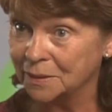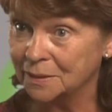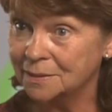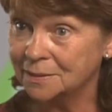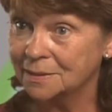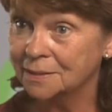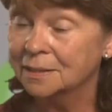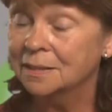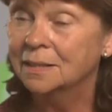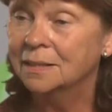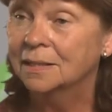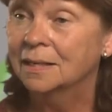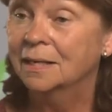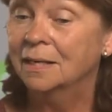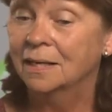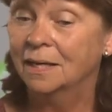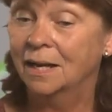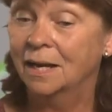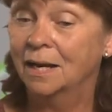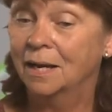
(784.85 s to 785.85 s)
it,
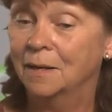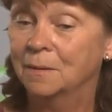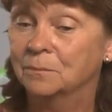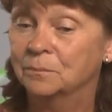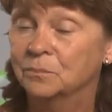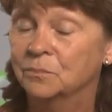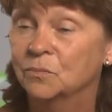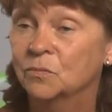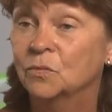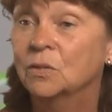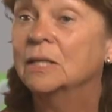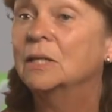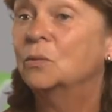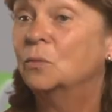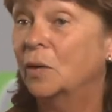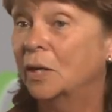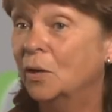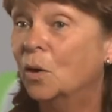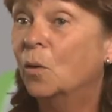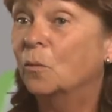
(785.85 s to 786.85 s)
um,
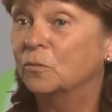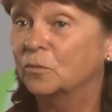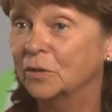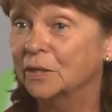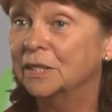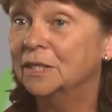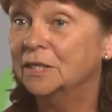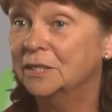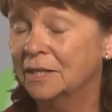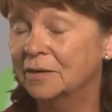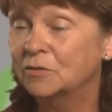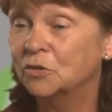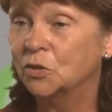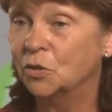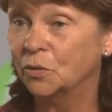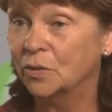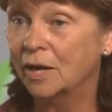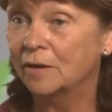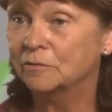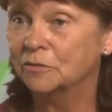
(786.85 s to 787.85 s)
anyway, hopefully, you never
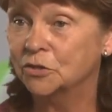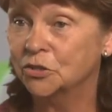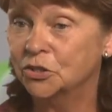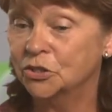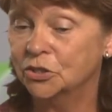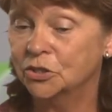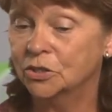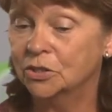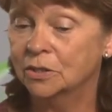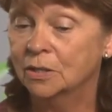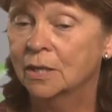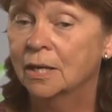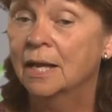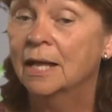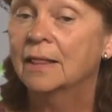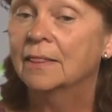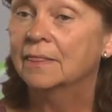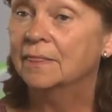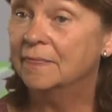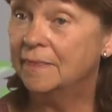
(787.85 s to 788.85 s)
know that for sure,
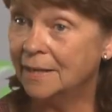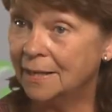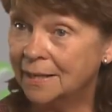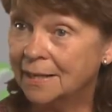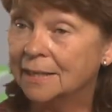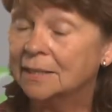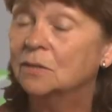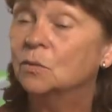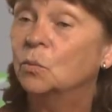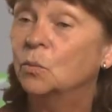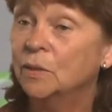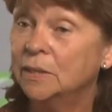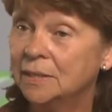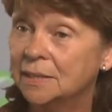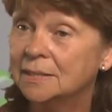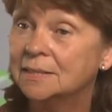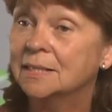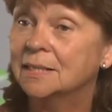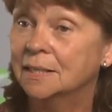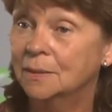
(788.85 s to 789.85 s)
then we
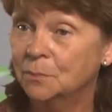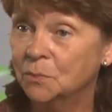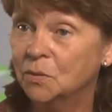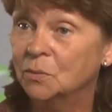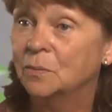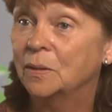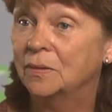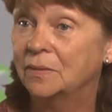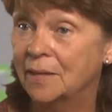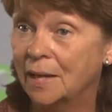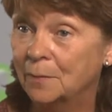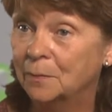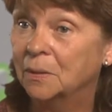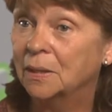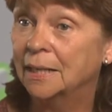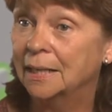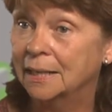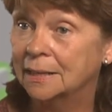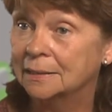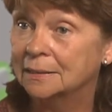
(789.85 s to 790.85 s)
need to implement that
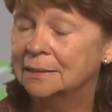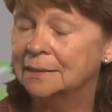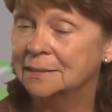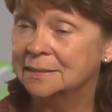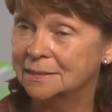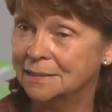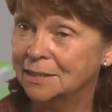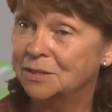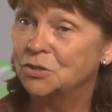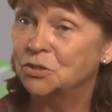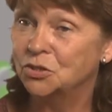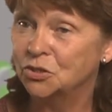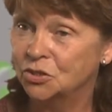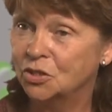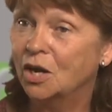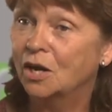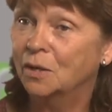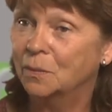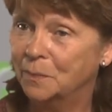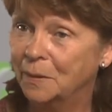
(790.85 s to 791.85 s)
plan instead of just
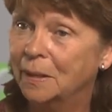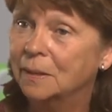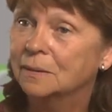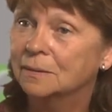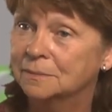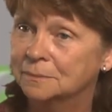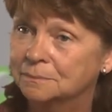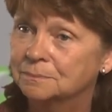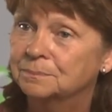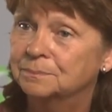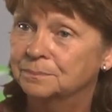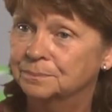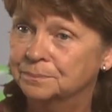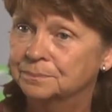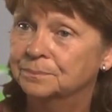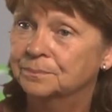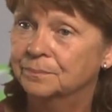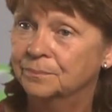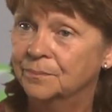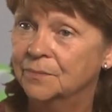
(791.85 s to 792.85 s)
talk about it.
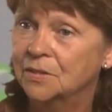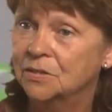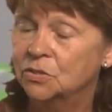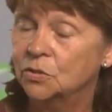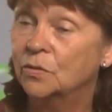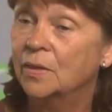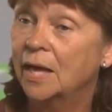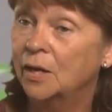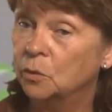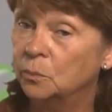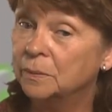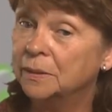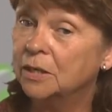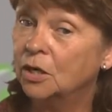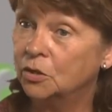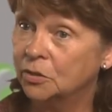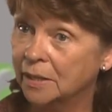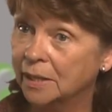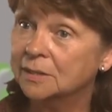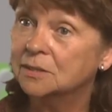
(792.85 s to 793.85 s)
So that'll be
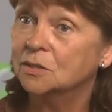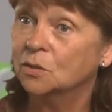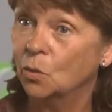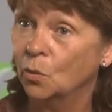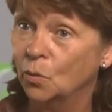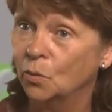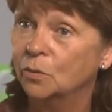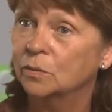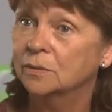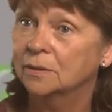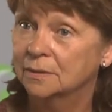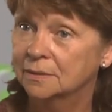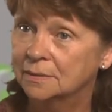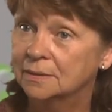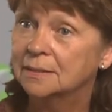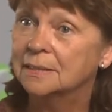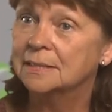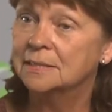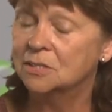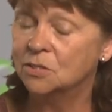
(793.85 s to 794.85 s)
our next goal
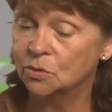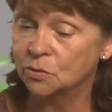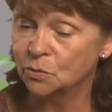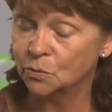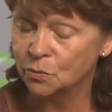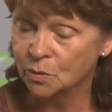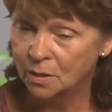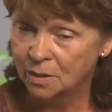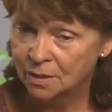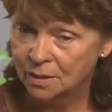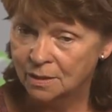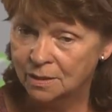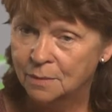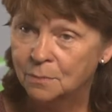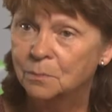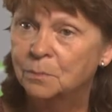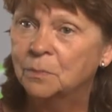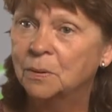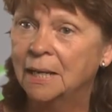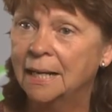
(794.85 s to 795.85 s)
is to
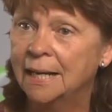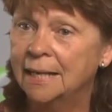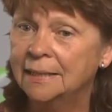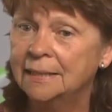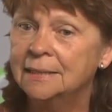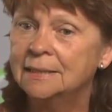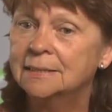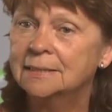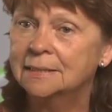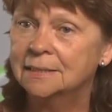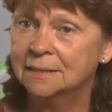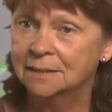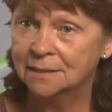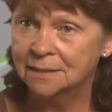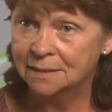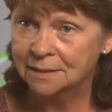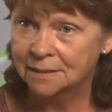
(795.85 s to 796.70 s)
plan it,